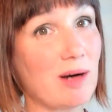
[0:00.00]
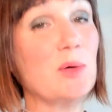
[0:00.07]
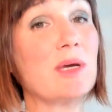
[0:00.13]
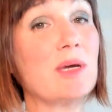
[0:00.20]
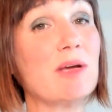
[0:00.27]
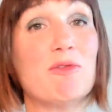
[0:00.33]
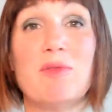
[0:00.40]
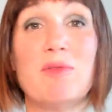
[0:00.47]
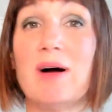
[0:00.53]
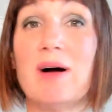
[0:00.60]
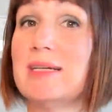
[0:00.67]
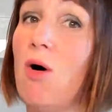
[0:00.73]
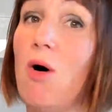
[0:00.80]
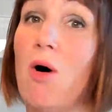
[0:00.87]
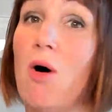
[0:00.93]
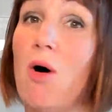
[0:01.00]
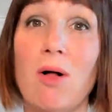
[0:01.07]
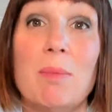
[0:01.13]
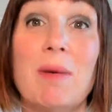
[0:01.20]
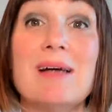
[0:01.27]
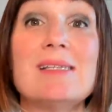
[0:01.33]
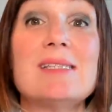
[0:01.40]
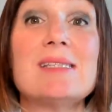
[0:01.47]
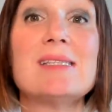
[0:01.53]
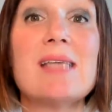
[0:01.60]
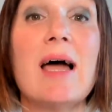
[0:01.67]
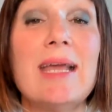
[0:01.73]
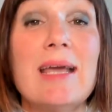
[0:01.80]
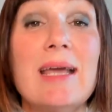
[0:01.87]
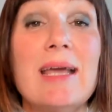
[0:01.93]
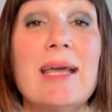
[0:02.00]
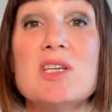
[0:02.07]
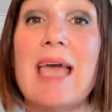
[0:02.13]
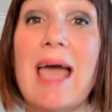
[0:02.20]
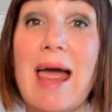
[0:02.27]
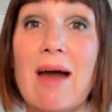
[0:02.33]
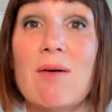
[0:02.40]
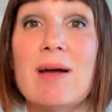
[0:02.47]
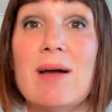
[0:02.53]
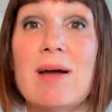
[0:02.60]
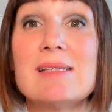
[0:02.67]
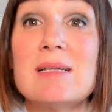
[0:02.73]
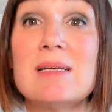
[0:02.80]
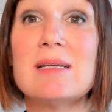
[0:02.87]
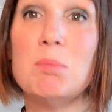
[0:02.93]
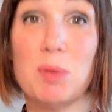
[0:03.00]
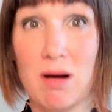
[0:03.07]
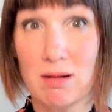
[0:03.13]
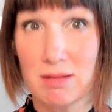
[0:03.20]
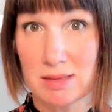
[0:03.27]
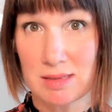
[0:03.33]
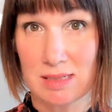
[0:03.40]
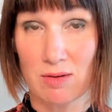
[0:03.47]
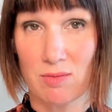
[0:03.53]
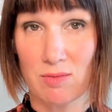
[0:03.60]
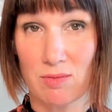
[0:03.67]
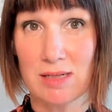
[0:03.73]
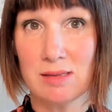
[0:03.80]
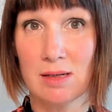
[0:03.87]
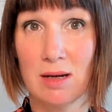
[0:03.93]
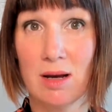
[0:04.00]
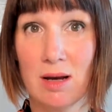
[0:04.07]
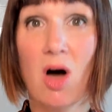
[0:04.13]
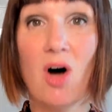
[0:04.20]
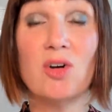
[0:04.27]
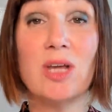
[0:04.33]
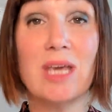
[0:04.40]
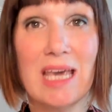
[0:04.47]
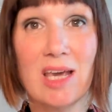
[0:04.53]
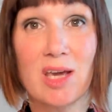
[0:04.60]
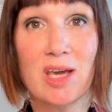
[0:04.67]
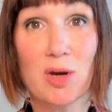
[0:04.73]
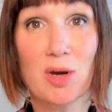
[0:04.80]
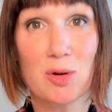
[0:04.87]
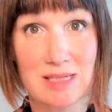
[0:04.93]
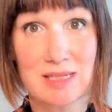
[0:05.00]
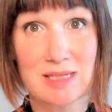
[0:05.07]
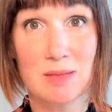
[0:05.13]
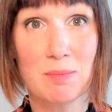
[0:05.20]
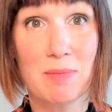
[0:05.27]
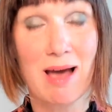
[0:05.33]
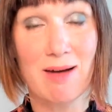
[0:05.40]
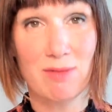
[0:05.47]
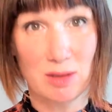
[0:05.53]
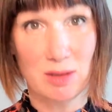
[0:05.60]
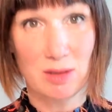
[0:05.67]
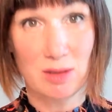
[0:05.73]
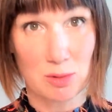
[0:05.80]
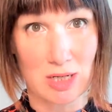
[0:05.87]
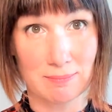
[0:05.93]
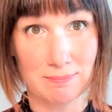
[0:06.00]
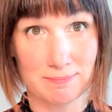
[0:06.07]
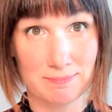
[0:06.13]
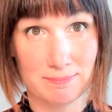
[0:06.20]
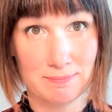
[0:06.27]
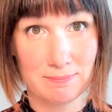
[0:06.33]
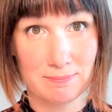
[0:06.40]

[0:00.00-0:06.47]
you can find it all by signing up to the Ericsson blog series on ecosystem evolution.